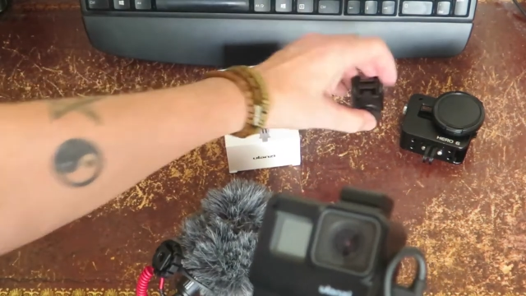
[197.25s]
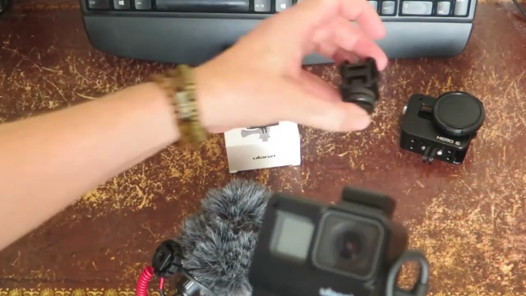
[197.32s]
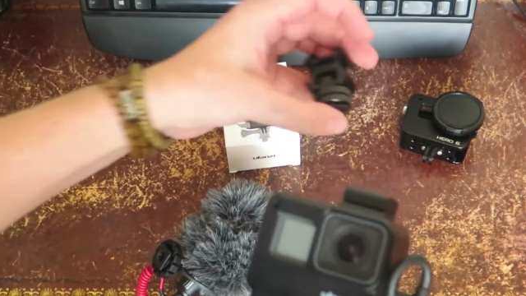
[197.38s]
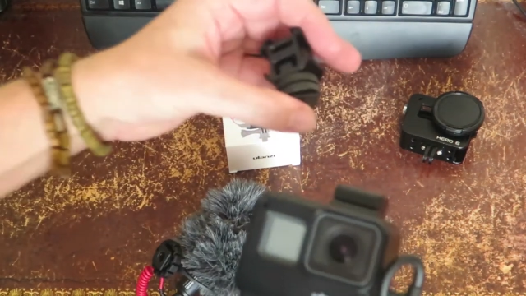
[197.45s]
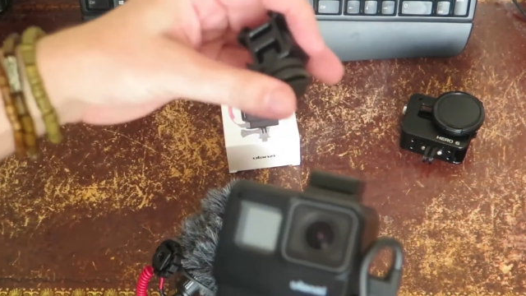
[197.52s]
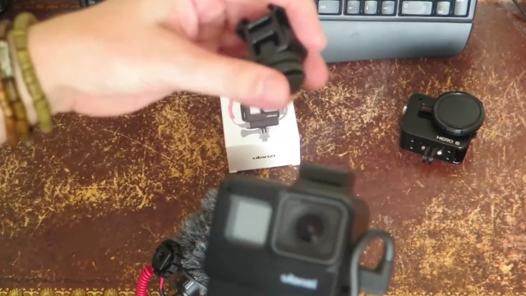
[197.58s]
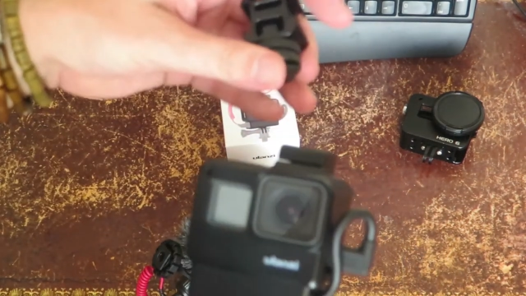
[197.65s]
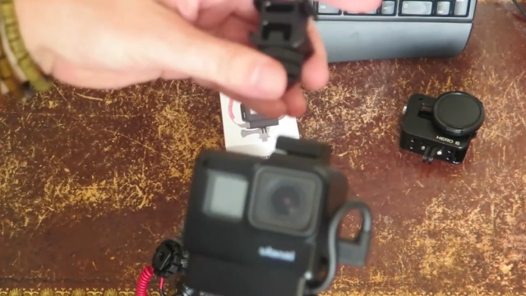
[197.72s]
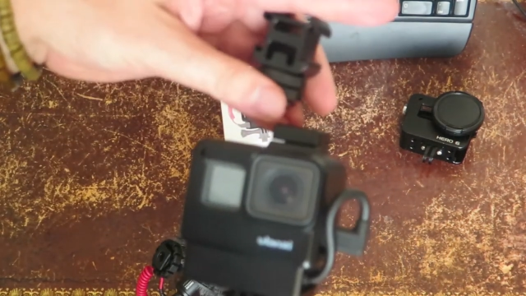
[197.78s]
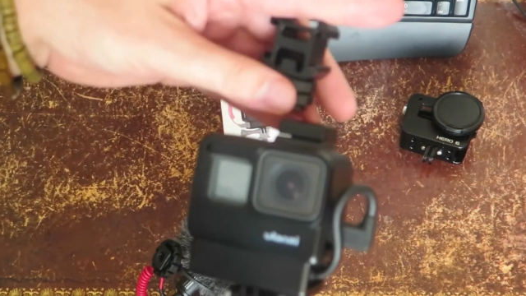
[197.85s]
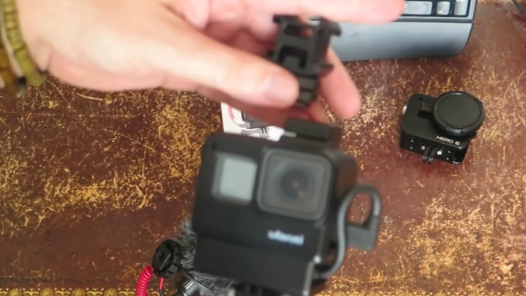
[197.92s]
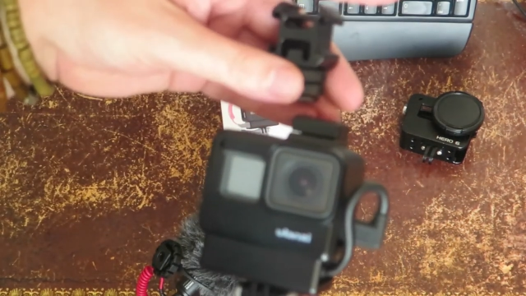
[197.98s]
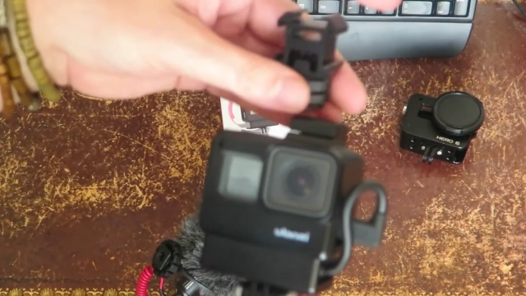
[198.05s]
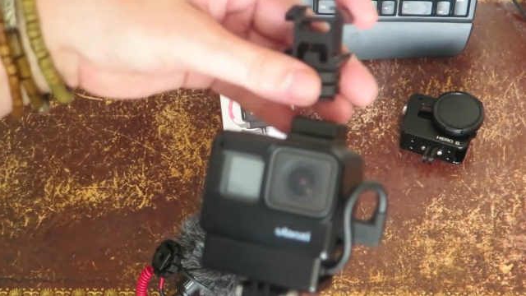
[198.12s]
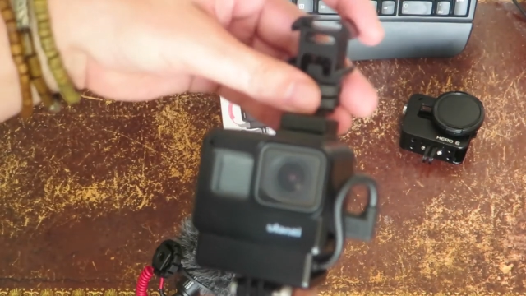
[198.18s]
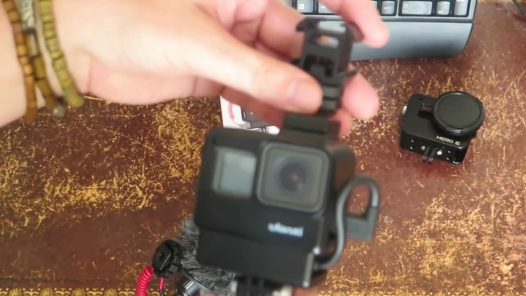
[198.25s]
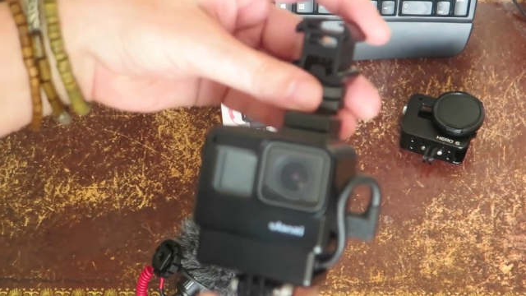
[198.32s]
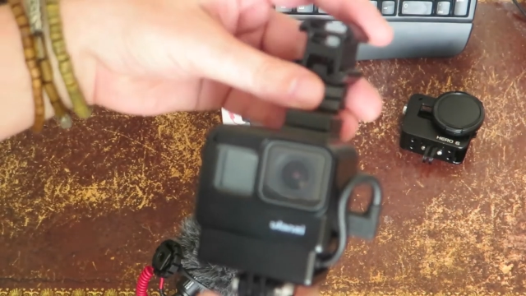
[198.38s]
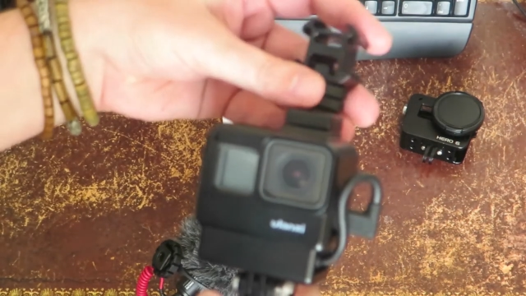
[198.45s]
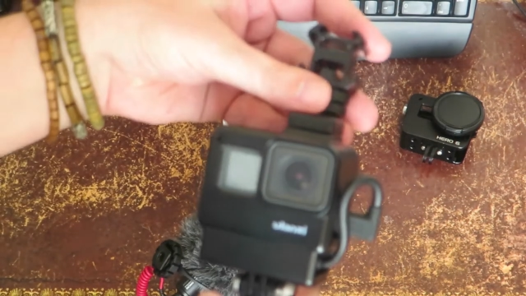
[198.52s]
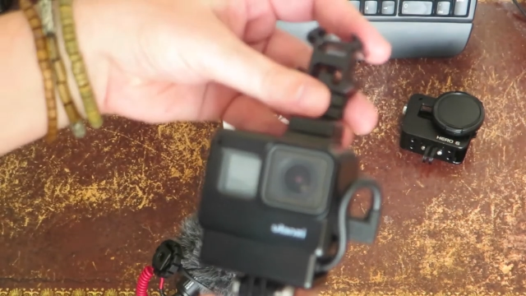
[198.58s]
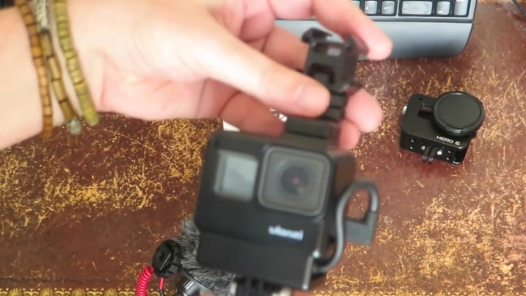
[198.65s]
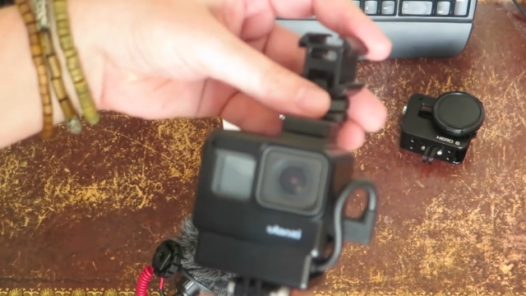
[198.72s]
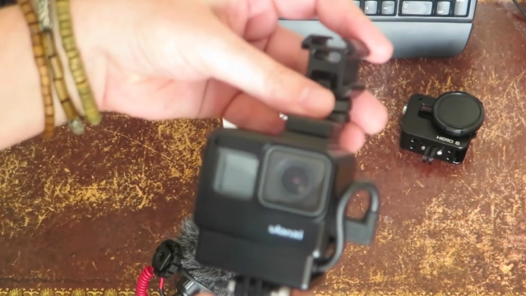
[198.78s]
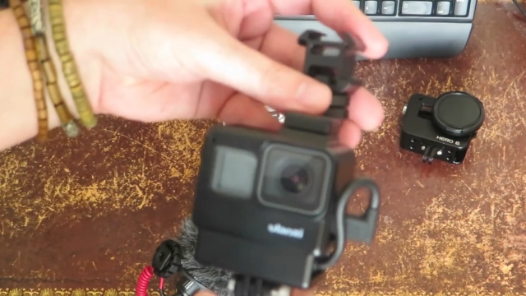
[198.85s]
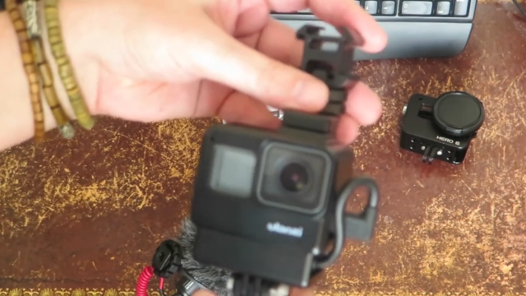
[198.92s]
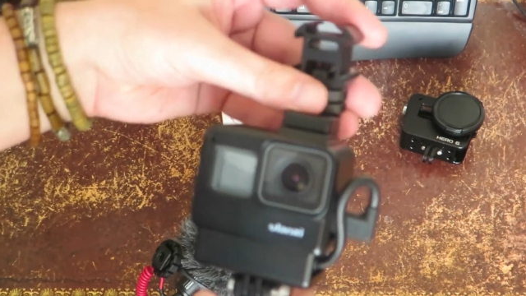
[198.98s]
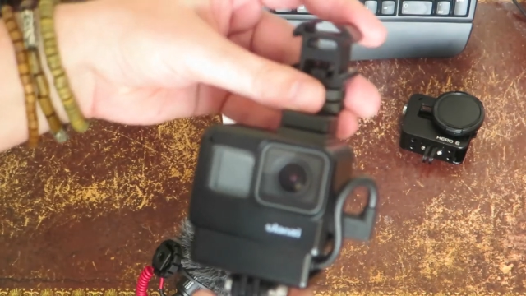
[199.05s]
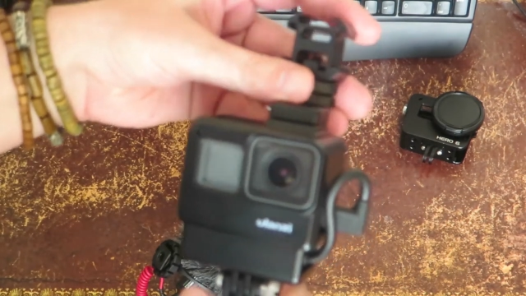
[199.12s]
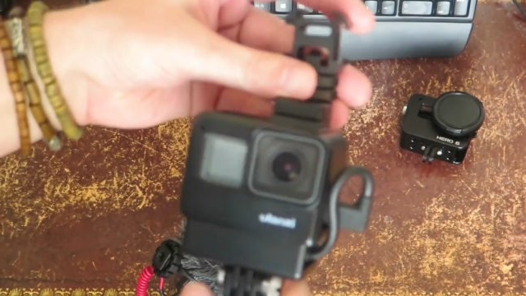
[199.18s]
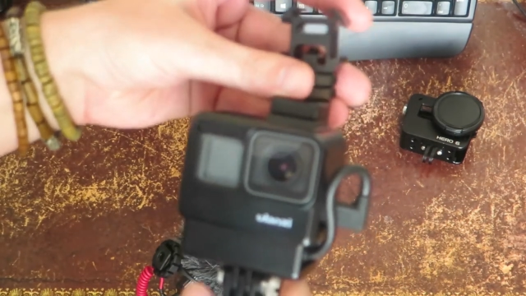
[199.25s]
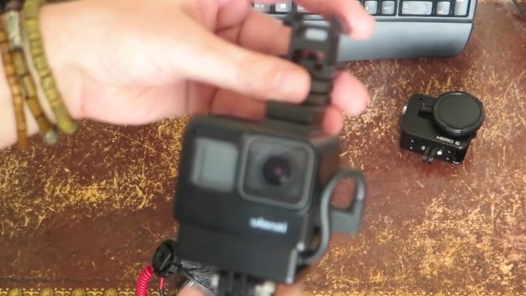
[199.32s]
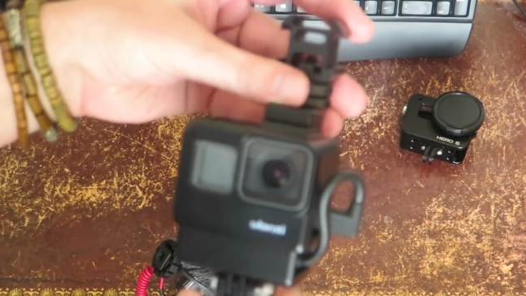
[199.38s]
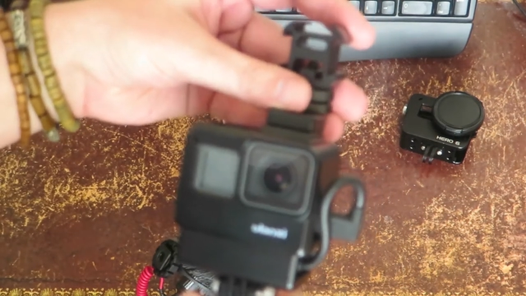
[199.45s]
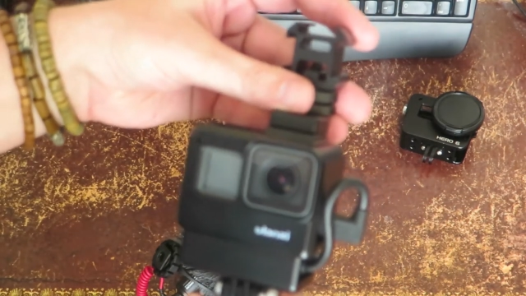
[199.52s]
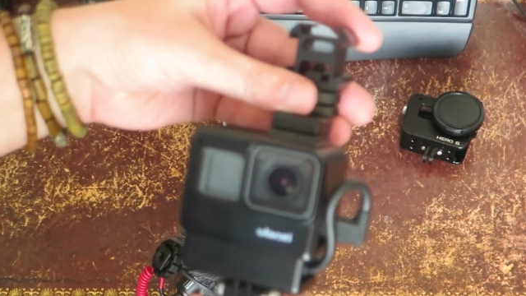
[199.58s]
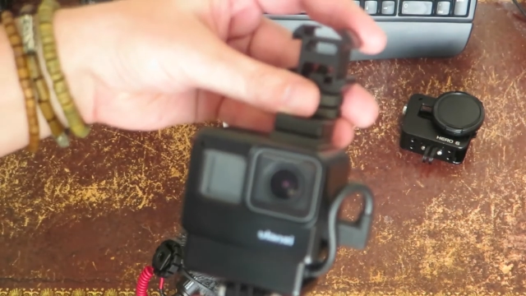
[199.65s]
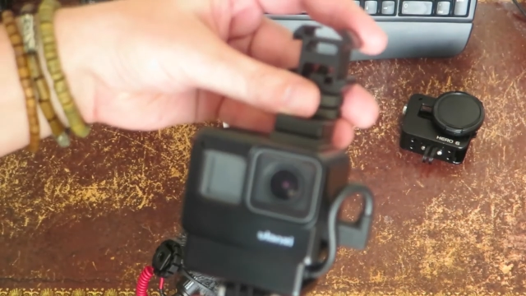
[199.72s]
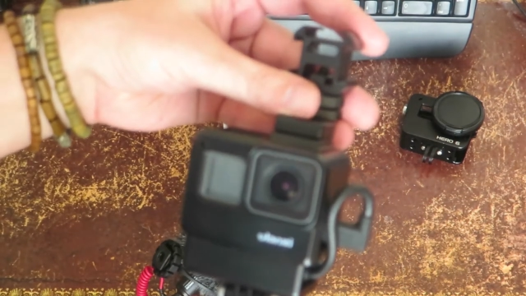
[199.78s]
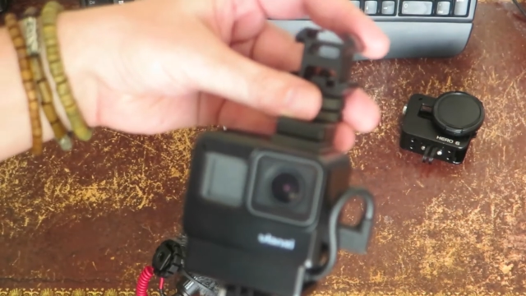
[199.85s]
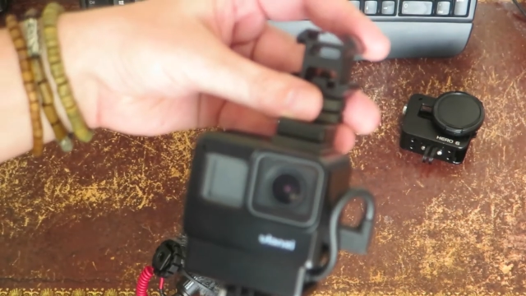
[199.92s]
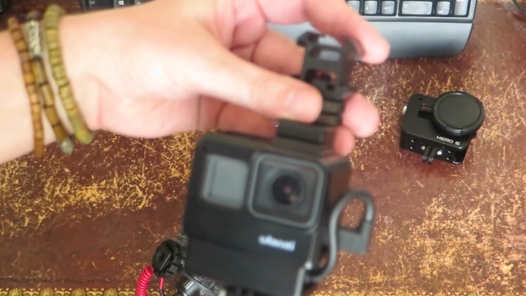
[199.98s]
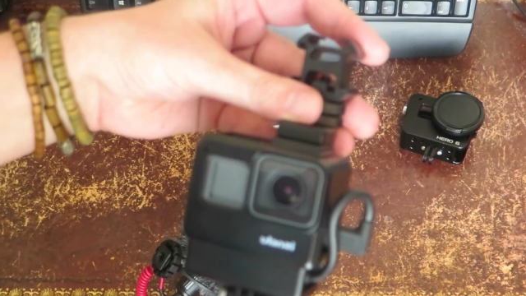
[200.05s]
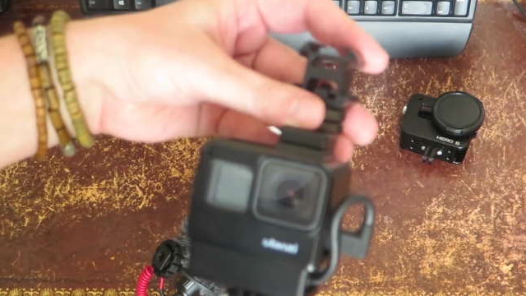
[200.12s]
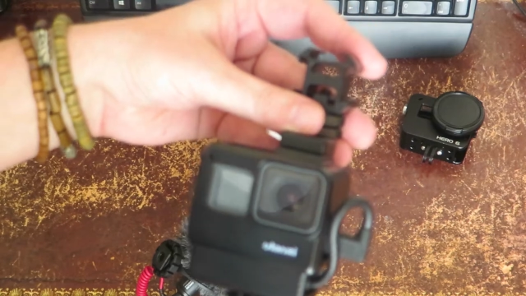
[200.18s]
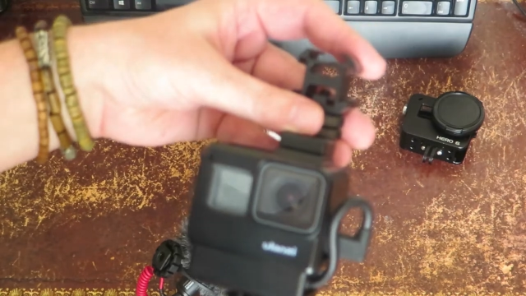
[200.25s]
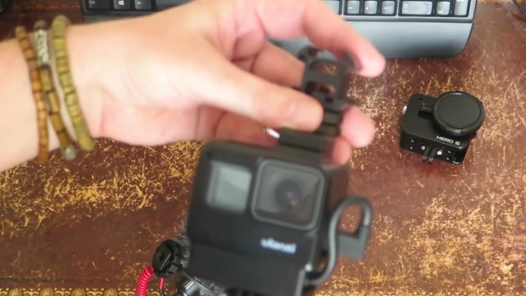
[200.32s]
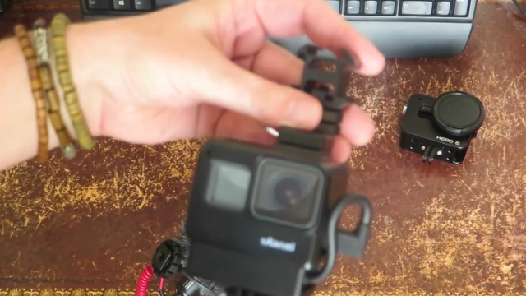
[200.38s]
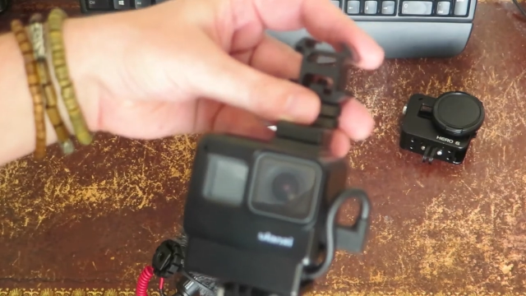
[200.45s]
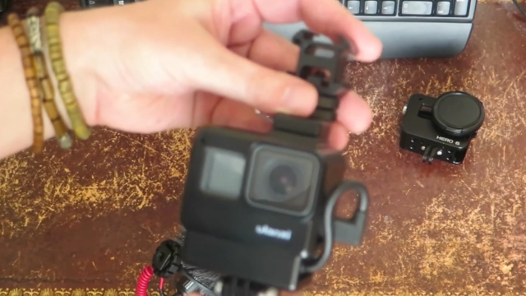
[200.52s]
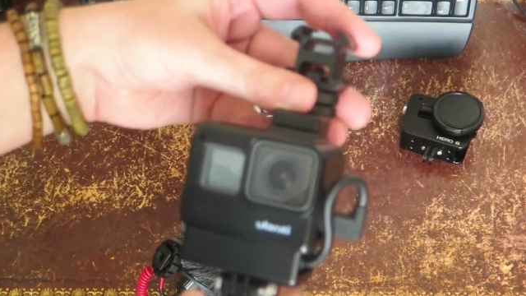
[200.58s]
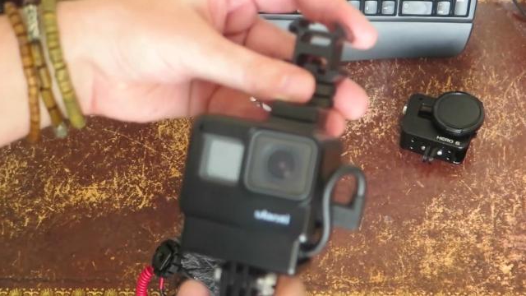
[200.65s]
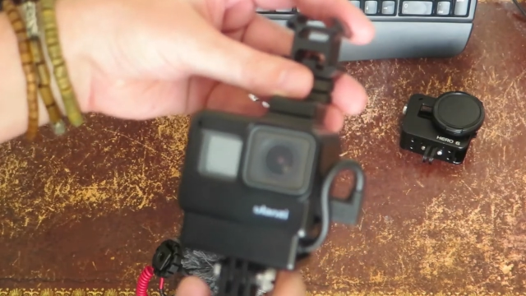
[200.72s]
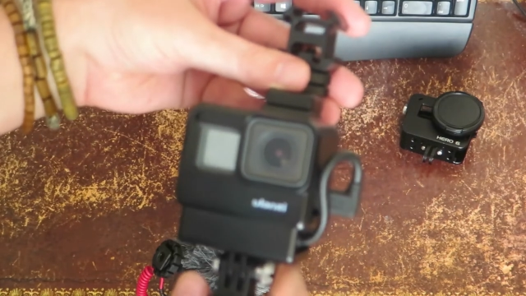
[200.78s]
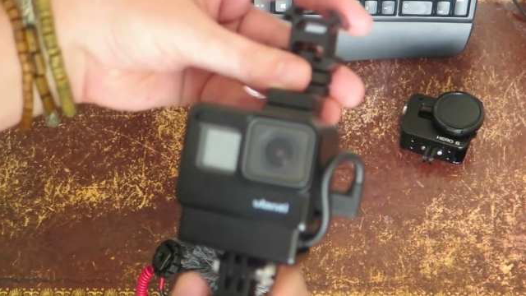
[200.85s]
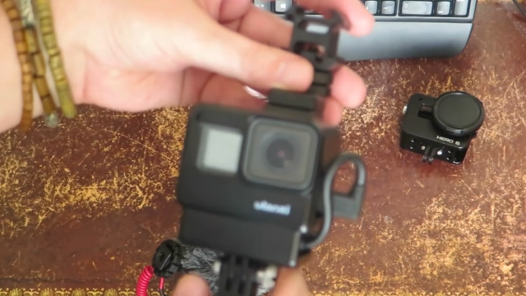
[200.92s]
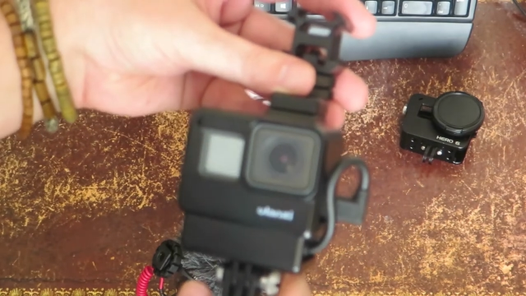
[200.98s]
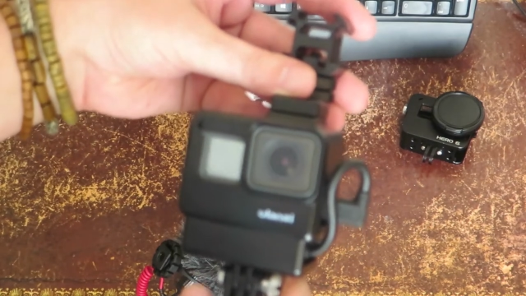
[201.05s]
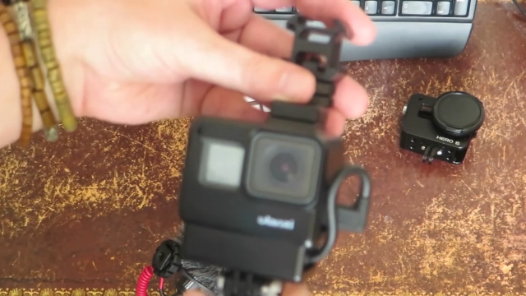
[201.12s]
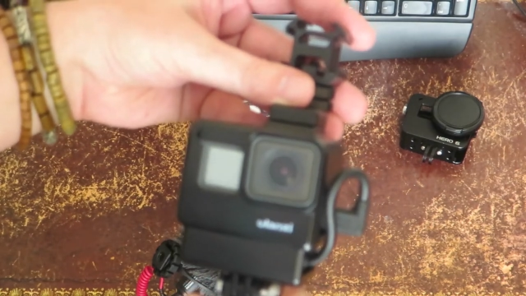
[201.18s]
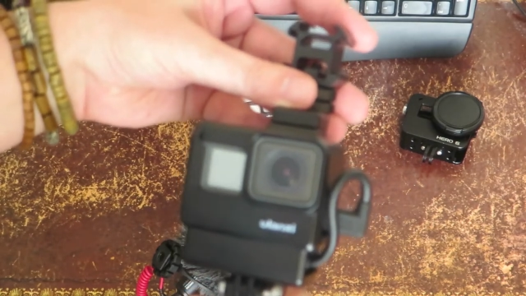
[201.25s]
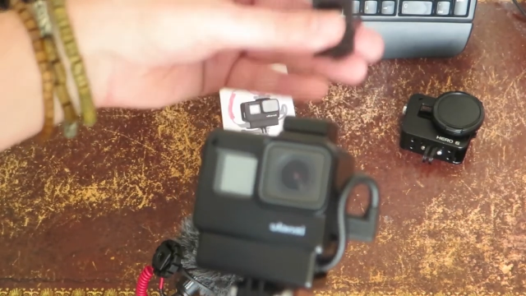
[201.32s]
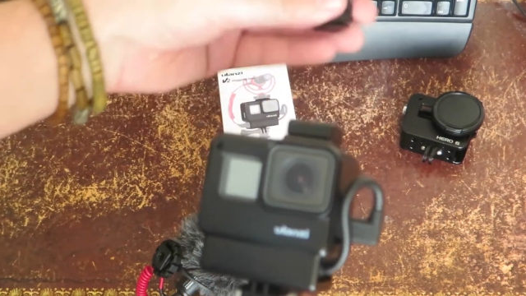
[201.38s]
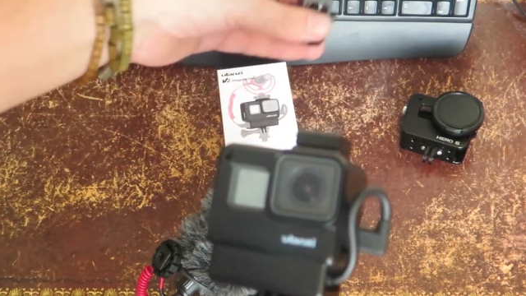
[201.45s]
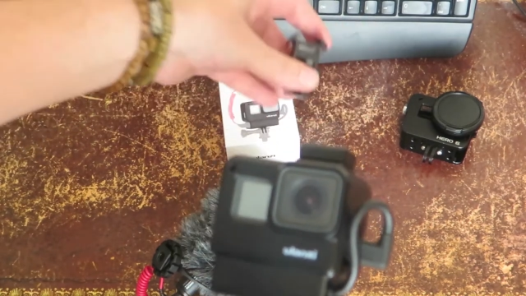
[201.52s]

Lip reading: No face is visible, so there are no lips to read.